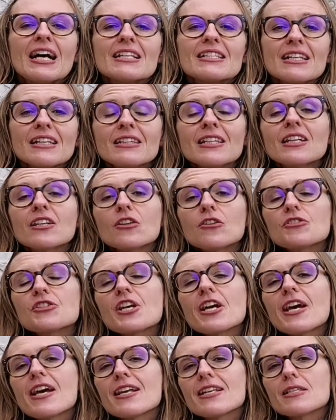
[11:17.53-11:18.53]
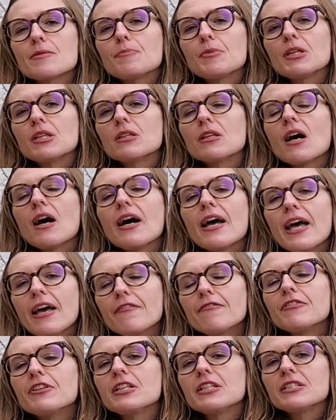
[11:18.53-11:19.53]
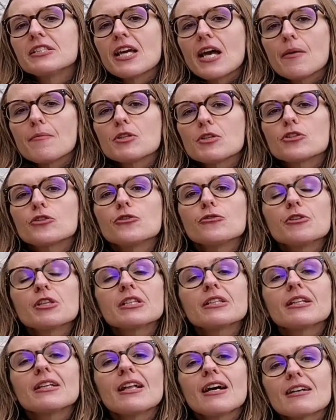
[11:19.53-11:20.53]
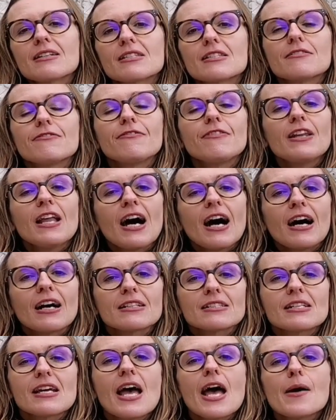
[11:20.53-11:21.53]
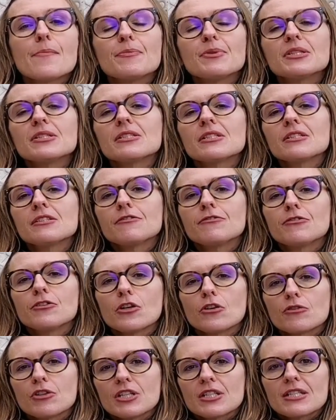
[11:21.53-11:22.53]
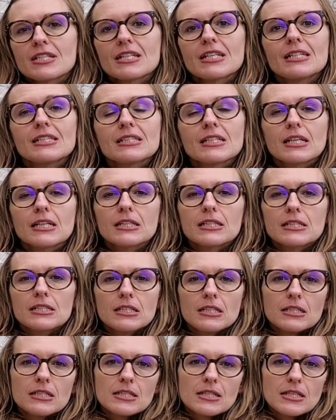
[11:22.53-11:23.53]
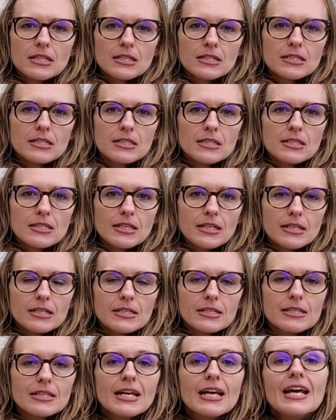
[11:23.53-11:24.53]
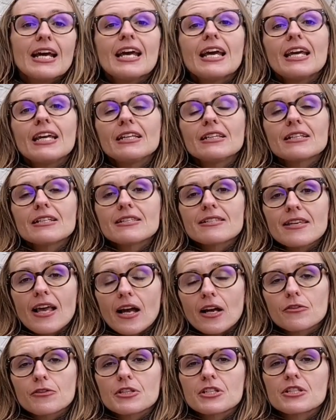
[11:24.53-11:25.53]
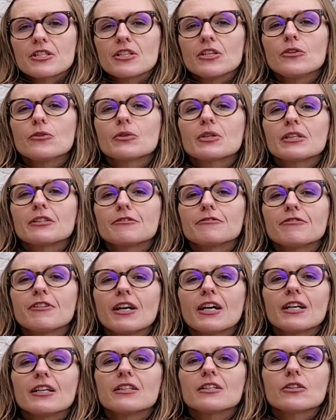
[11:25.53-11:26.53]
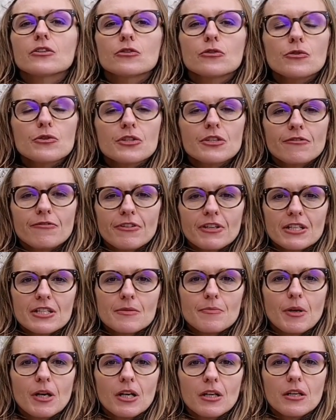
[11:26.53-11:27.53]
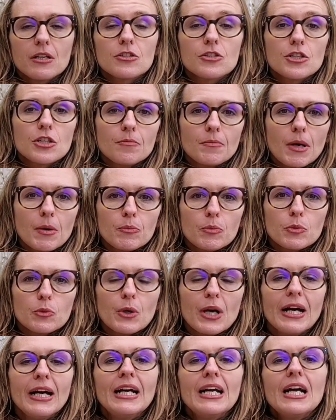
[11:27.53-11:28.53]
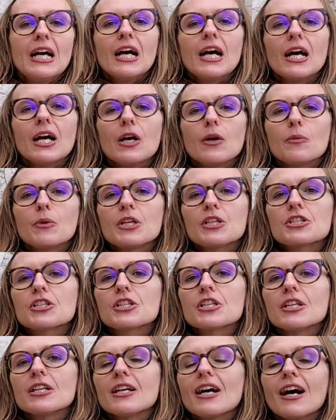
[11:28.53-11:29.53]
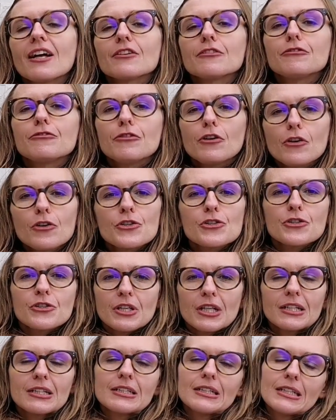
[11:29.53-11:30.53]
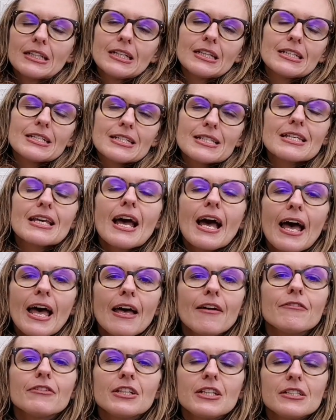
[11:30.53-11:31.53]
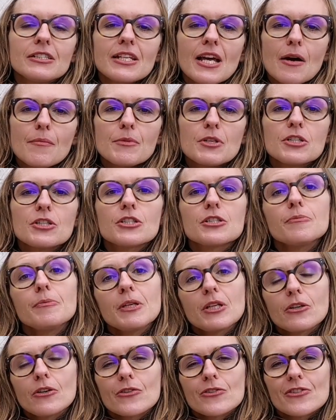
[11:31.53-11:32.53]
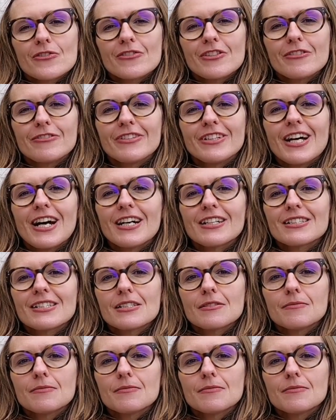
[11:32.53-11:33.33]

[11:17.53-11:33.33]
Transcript: Santa Croce has been heavily damaged during the last flood happened in Florence in 1966. In the sacristy you can find a crucifix by Cimabue, which unfortunately is heavily damaged because of the flood.